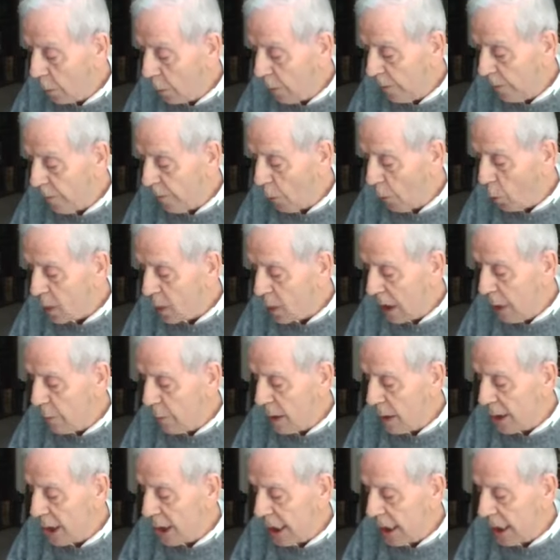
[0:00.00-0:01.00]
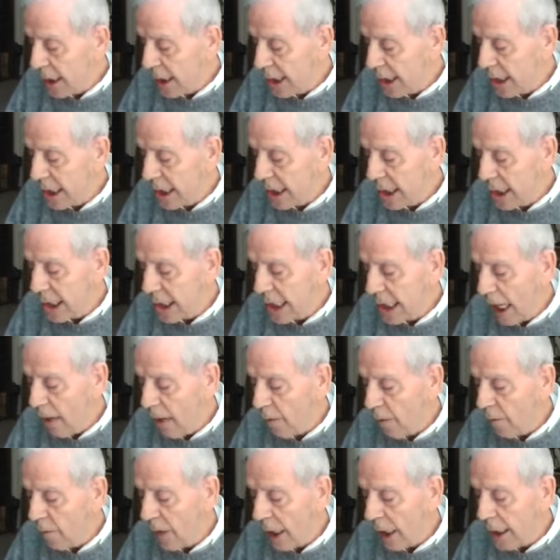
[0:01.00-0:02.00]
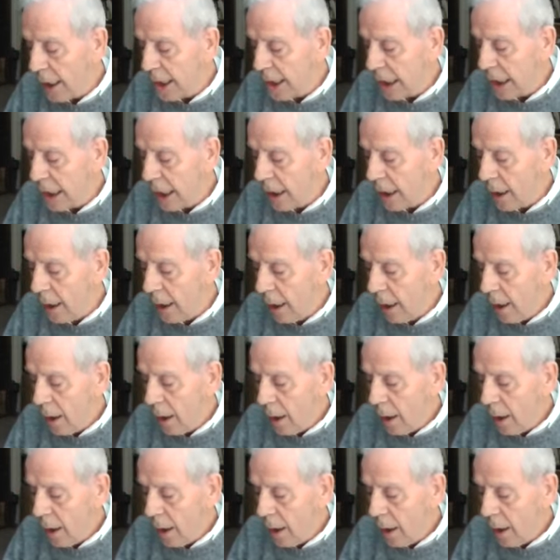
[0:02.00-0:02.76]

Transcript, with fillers: to provoke them to jealousy, salvation